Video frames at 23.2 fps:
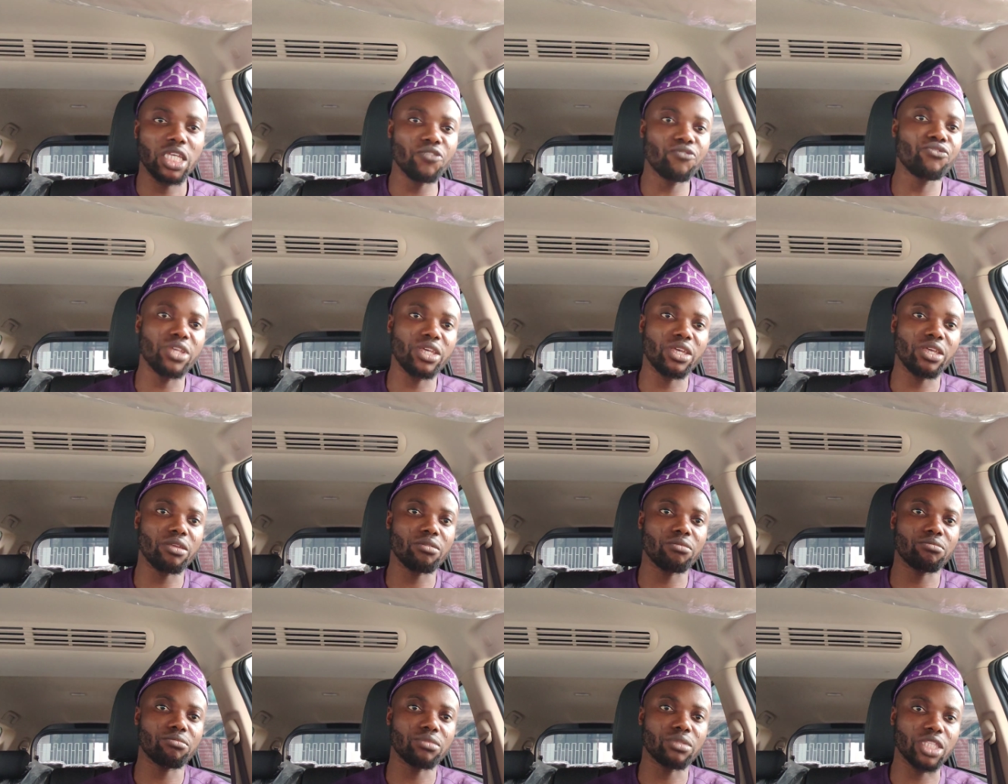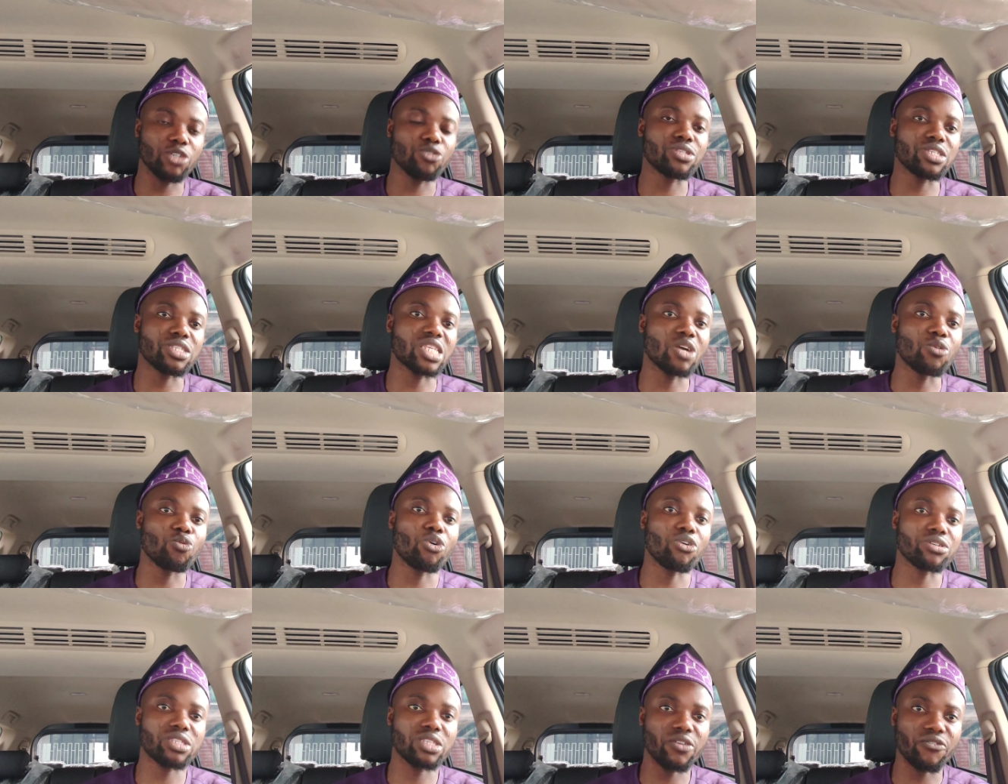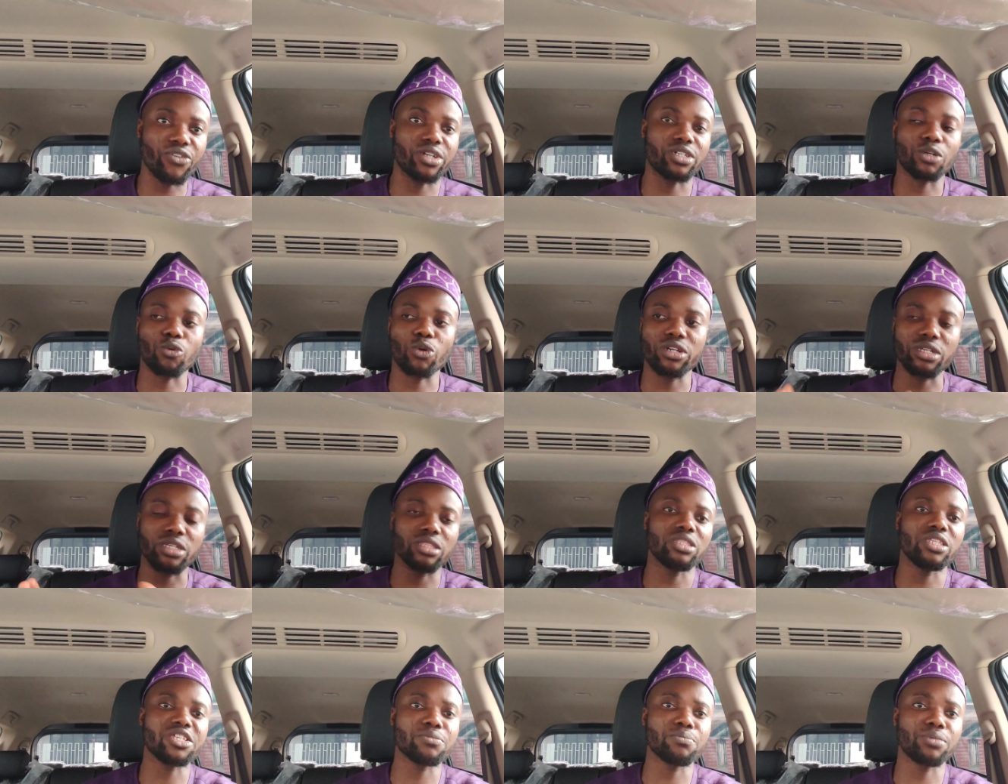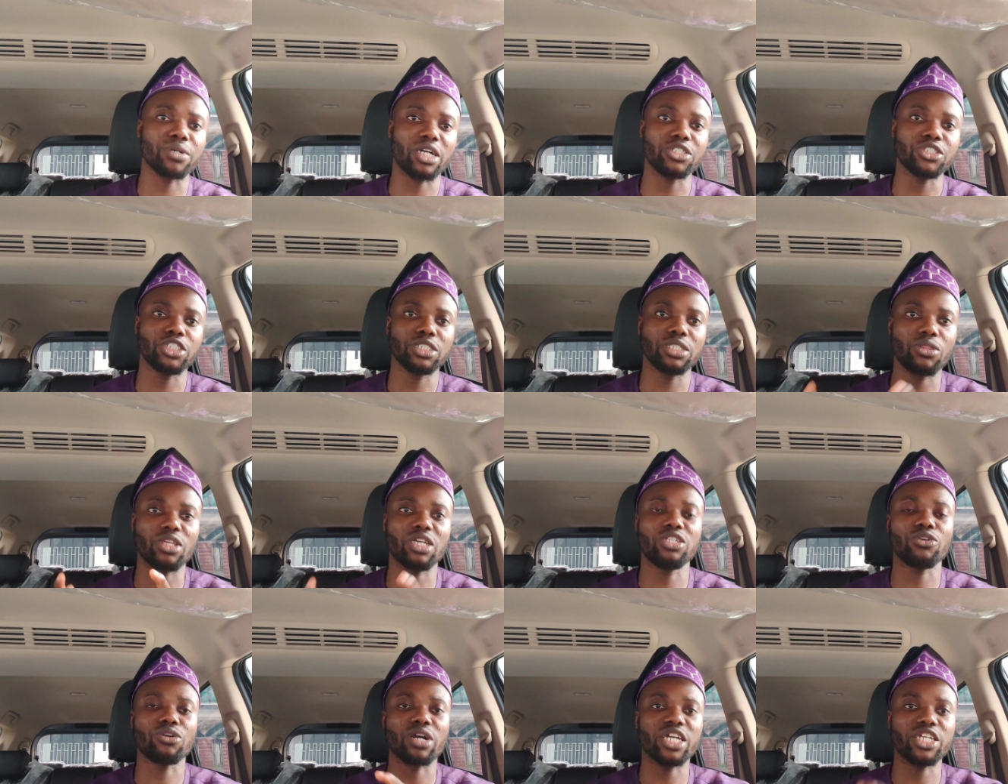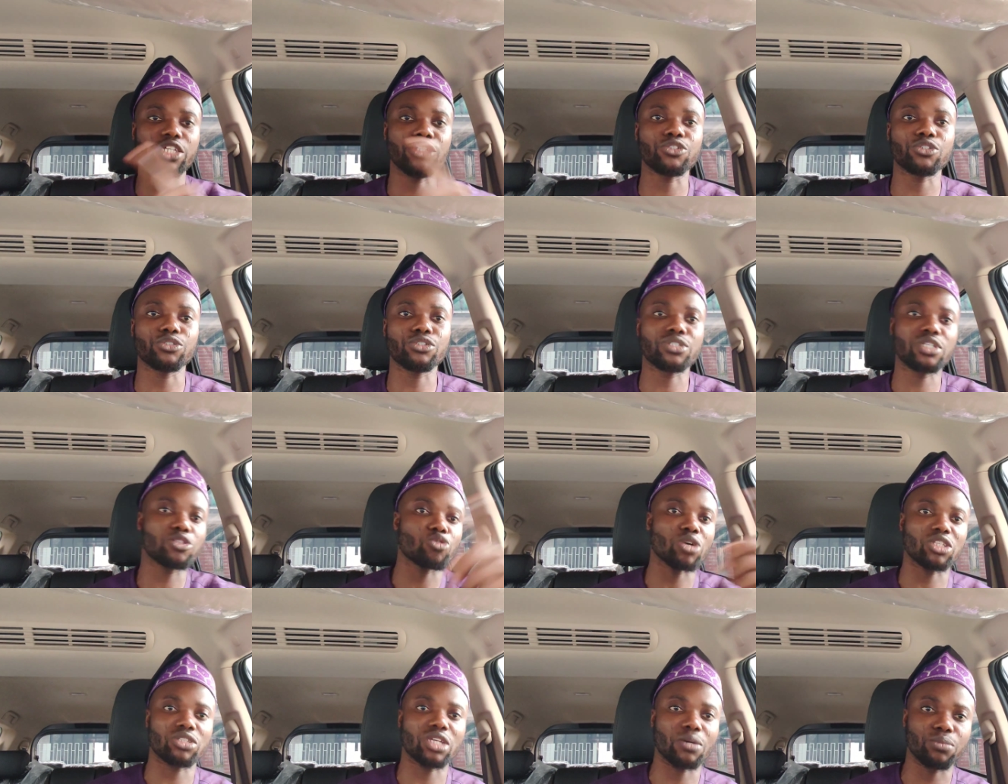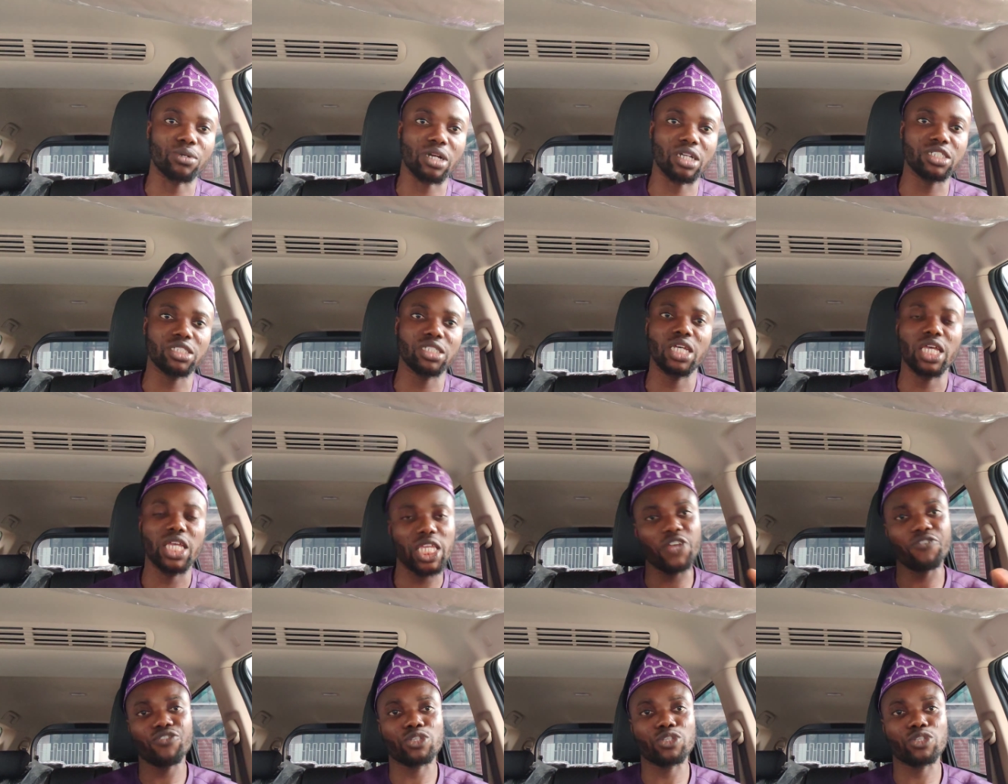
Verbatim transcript: If the new system works very well in this branch, then you can introduce it to another branch.